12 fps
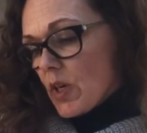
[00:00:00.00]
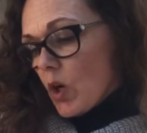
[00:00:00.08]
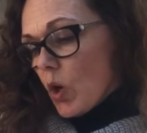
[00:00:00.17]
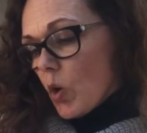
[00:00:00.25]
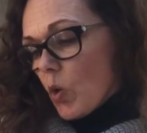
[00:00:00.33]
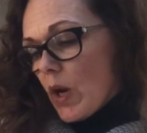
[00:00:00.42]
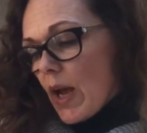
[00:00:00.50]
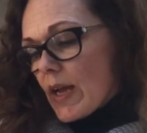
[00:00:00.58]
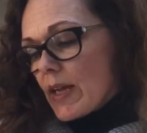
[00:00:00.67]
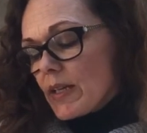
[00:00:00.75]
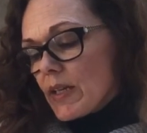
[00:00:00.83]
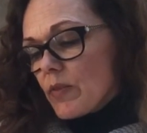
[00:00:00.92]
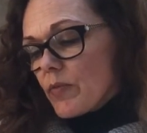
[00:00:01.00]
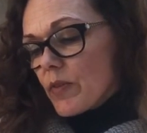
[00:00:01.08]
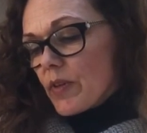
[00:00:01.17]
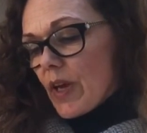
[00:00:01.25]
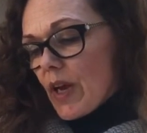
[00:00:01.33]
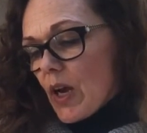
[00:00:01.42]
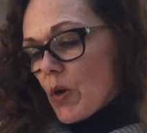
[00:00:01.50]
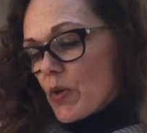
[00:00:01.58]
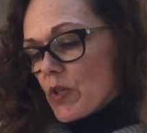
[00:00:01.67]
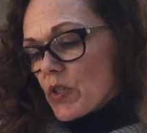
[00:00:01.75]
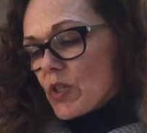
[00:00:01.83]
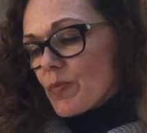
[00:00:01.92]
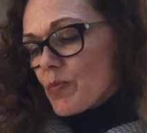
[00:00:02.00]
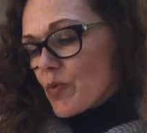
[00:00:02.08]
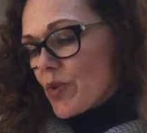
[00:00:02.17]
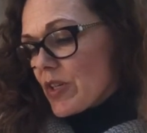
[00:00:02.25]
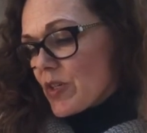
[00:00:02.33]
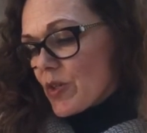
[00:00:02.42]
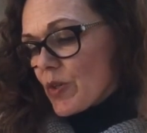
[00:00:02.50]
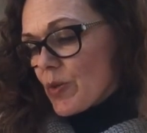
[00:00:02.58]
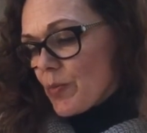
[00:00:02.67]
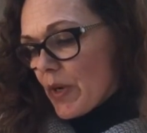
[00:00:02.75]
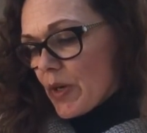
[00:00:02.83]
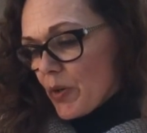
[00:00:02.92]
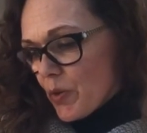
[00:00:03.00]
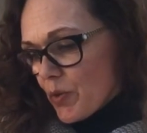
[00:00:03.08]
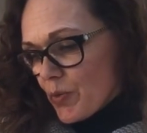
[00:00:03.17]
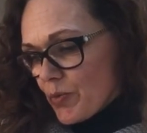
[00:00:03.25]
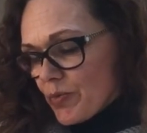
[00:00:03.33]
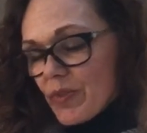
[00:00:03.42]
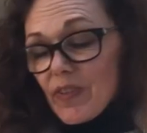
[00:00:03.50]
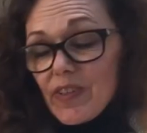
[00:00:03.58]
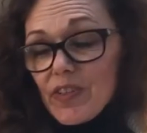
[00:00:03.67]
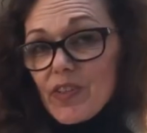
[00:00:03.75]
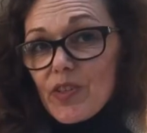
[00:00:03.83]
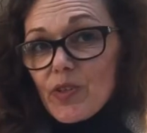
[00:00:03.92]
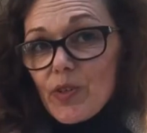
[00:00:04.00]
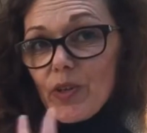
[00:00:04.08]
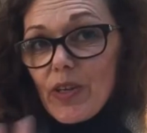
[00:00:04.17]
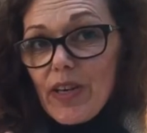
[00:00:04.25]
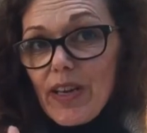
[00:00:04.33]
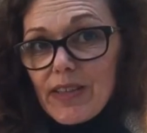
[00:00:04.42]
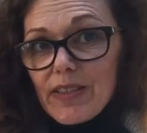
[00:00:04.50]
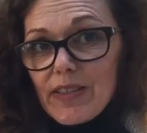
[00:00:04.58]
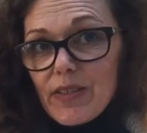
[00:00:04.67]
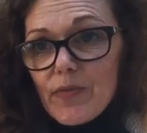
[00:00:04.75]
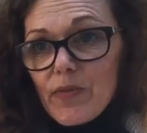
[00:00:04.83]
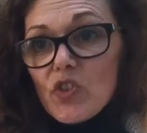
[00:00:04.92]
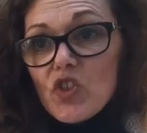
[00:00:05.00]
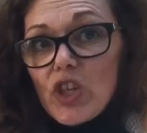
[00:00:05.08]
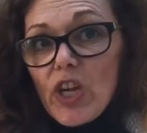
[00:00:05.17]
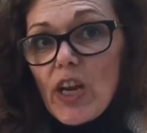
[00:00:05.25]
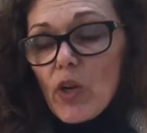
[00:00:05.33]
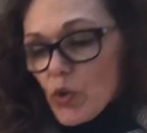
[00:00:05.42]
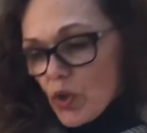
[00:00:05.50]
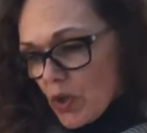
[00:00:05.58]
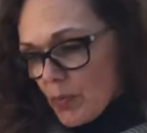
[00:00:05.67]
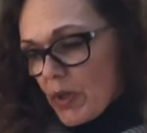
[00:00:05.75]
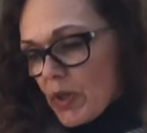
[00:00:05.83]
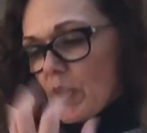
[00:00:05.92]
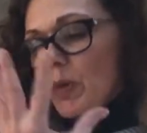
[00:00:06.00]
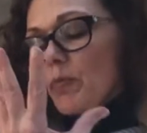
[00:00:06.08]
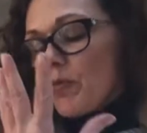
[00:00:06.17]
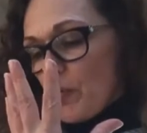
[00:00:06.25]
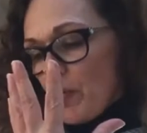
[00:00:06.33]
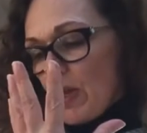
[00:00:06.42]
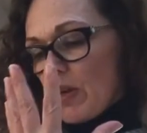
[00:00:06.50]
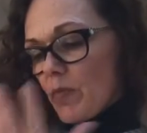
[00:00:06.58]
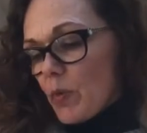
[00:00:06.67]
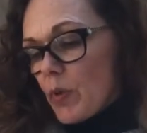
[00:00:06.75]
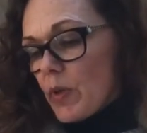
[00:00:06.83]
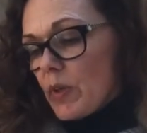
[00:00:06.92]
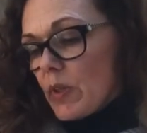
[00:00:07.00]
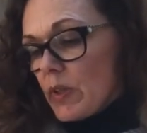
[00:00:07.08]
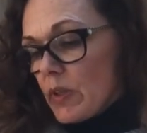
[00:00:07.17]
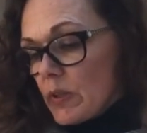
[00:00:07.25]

All I need for now is some rest on my own. And this is collective shadow coming up from everyone.